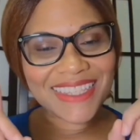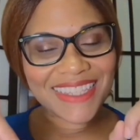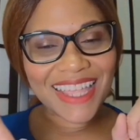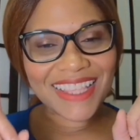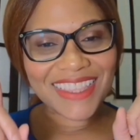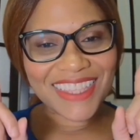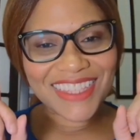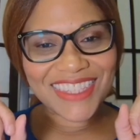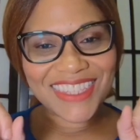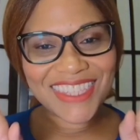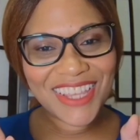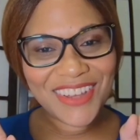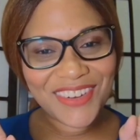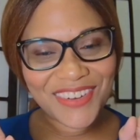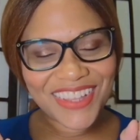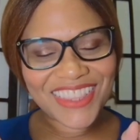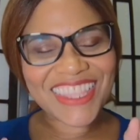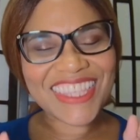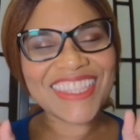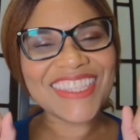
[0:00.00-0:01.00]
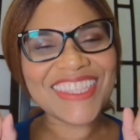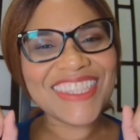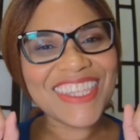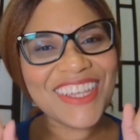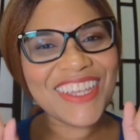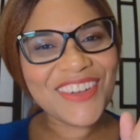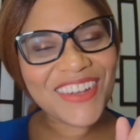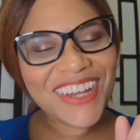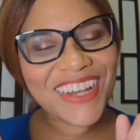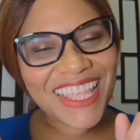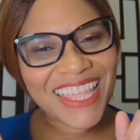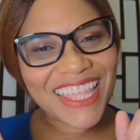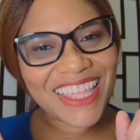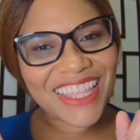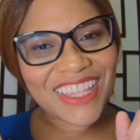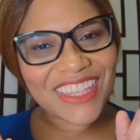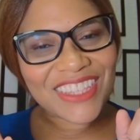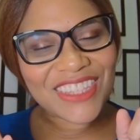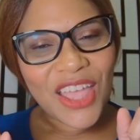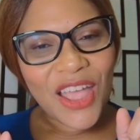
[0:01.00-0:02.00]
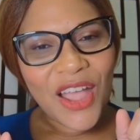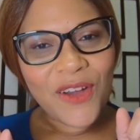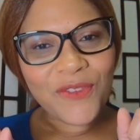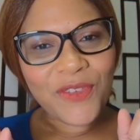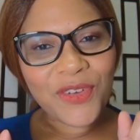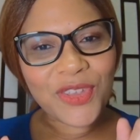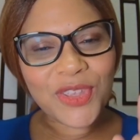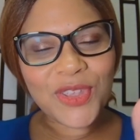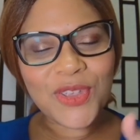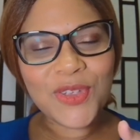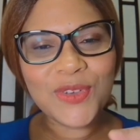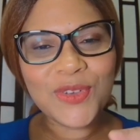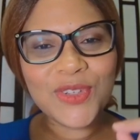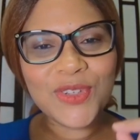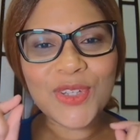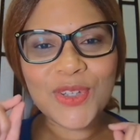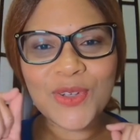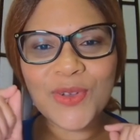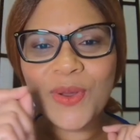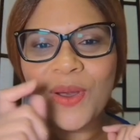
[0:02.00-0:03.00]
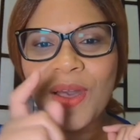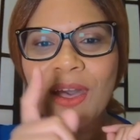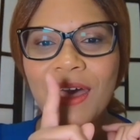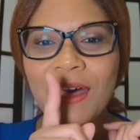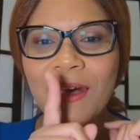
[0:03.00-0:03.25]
not the secret. The secret is for you to